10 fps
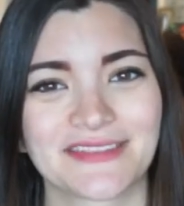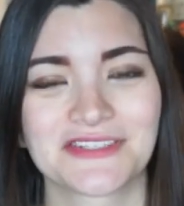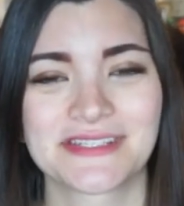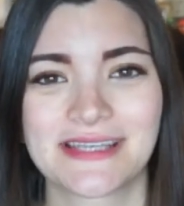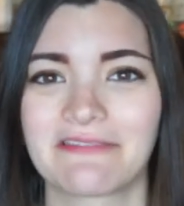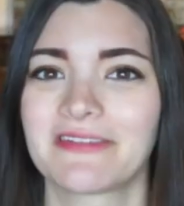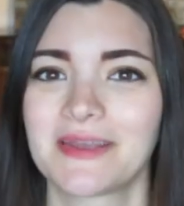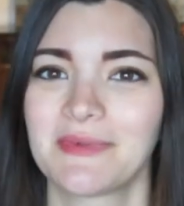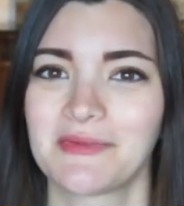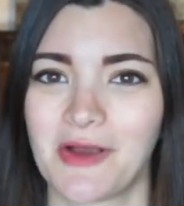There's
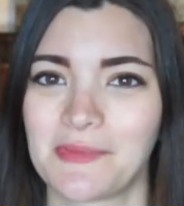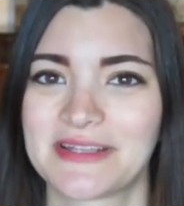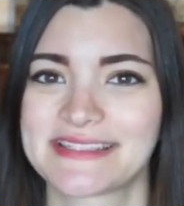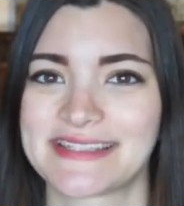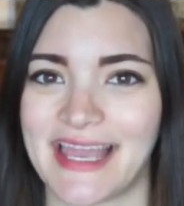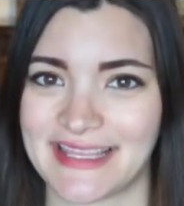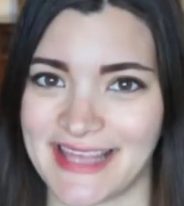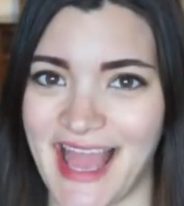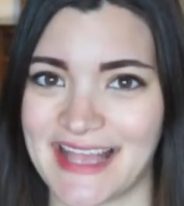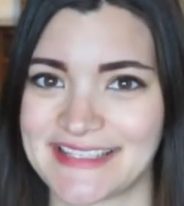definitely been moments like
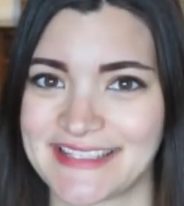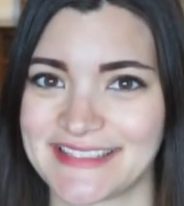that.